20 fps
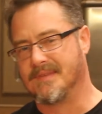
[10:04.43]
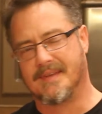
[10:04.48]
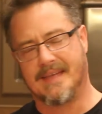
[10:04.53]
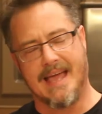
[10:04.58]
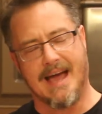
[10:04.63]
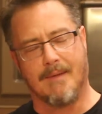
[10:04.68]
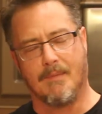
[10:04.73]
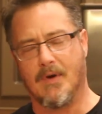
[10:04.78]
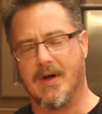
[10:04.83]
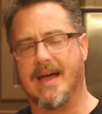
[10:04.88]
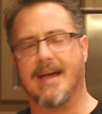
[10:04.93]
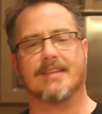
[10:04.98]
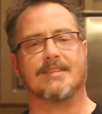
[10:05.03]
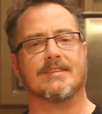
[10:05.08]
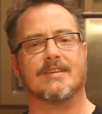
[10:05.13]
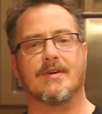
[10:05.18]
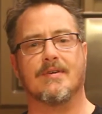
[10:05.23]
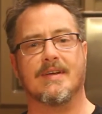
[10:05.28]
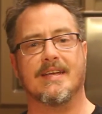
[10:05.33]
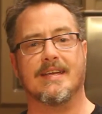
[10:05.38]
Cowboy has
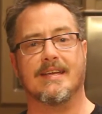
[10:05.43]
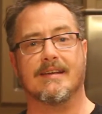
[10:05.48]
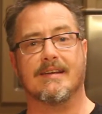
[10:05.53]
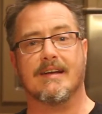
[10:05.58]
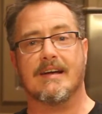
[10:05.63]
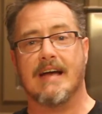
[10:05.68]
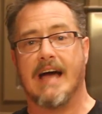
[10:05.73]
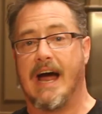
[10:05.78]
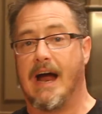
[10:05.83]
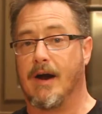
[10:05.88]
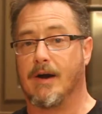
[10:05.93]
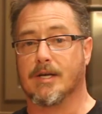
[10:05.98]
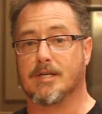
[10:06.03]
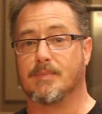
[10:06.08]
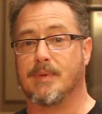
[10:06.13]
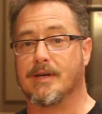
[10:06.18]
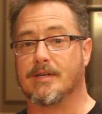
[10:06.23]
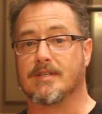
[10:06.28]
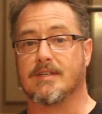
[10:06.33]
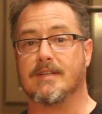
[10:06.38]
no heat. Our
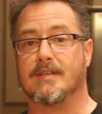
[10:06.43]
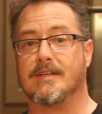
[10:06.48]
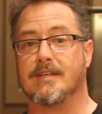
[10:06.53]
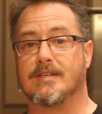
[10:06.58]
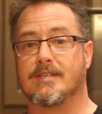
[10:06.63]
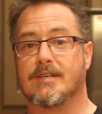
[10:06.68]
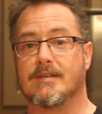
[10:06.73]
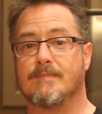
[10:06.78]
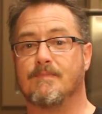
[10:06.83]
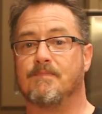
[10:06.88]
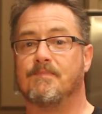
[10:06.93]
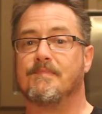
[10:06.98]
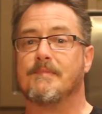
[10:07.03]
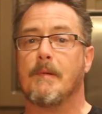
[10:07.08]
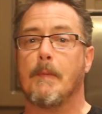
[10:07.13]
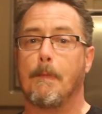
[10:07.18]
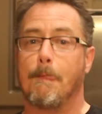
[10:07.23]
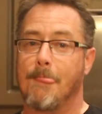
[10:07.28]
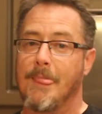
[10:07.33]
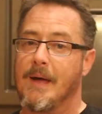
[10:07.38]
special edition,
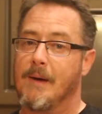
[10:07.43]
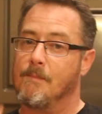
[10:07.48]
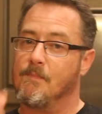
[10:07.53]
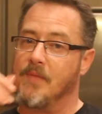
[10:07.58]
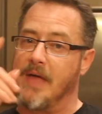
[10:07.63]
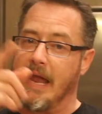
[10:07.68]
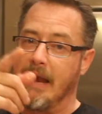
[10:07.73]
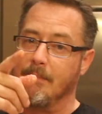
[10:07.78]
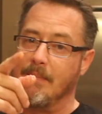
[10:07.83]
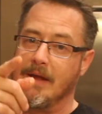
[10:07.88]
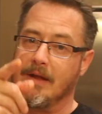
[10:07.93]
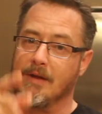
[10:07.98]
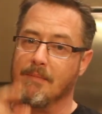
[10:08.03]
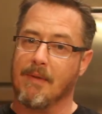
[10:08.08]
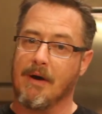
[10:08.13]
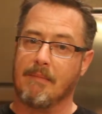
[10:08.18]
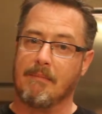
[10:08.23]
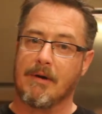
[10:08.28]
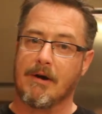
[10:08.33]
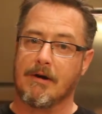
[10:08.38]
that'll make your
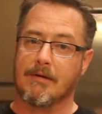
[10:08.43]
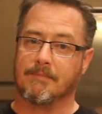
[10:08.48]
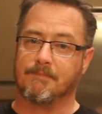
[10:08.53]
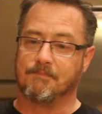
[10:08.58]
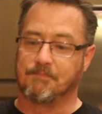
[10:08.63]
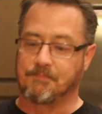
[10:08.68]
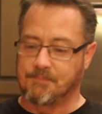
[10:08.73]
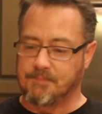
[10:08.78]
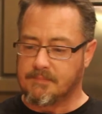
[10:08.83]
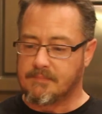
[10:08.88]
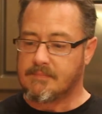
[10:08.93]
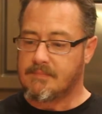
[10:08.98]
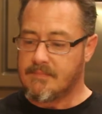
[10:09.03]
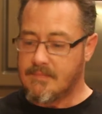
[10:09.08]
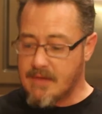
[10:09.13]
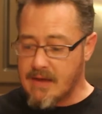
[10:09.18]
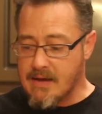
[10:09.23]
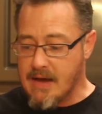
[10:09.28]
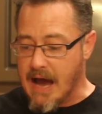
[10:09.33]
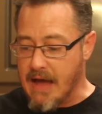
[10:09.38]
butt burn.
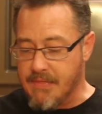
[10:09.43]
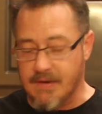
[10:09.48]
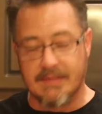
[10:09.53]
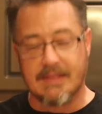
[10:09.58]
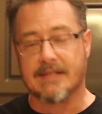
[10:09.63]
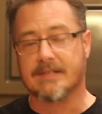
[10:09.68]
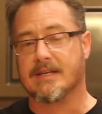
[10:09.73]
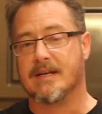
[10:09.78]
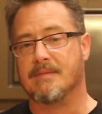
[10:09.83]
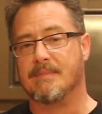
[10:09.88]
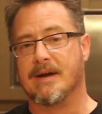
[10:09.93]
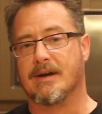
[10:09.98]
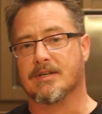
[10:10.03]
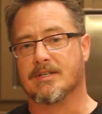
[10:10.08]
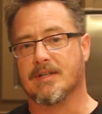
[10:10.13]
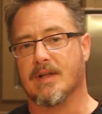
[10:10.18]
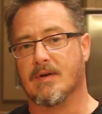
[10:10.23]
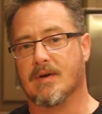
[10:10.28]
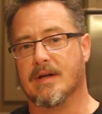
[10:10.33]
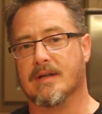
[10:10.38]
I think that's going to be our
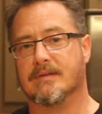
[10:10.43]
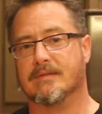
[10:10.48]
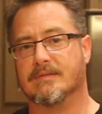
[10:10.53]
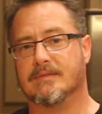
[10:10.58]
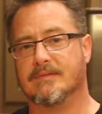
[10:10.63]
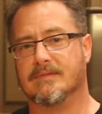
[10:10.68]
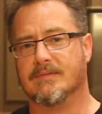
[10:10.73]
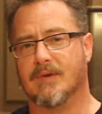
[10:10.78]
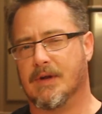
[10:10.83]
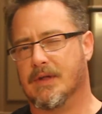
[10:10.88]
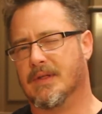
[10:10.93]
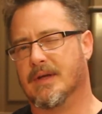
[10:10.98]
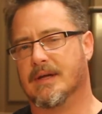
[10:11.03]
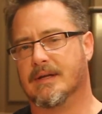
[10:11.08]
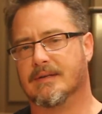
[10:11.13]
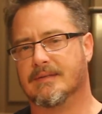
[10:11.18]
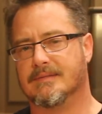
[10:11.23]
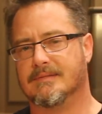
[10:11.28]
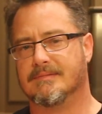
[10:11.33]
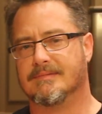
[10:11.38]
slogan. What do you think?
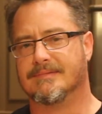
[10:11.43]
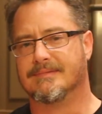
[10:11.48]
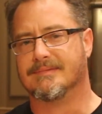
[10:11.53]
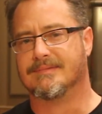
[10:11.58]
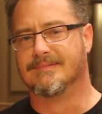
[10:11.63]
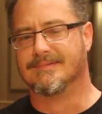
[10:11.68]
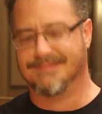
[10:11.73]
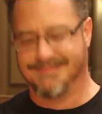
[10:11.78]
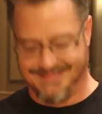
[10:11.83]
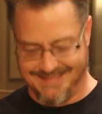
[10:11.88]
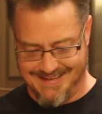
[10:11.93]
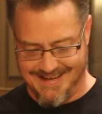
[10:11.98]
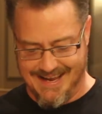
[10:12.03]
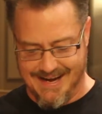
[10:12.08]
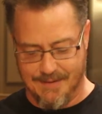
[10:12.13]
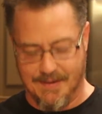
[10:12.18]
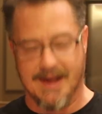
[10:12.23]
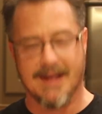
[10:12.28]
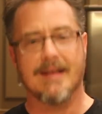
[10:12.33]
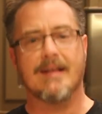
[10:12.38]

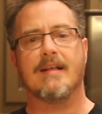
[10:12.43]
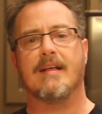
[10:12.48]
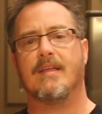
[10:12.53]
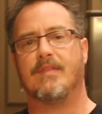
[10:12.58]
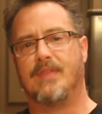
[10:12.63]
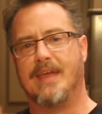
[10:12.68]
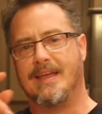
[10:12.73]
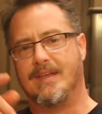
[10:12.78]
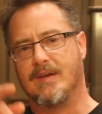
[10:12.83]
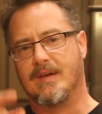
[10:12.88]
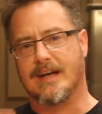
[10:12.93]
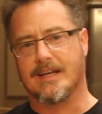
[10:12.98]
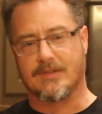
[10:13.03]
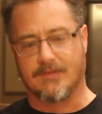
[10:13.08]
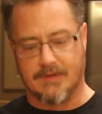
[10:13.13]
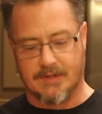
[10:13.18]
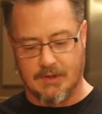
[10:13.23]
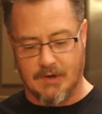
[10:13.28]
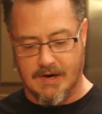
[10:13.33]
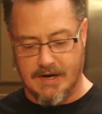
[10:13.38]
Anyway, thank you guys
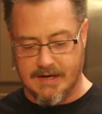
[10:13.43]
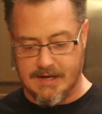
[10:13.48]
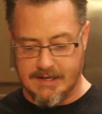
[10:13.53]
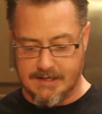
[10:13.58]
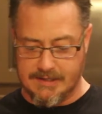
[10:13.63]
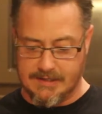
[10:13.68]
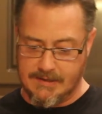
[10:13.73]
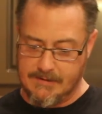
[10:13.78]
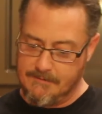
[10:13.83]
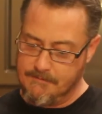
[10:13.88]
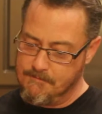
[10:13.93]
for joining us.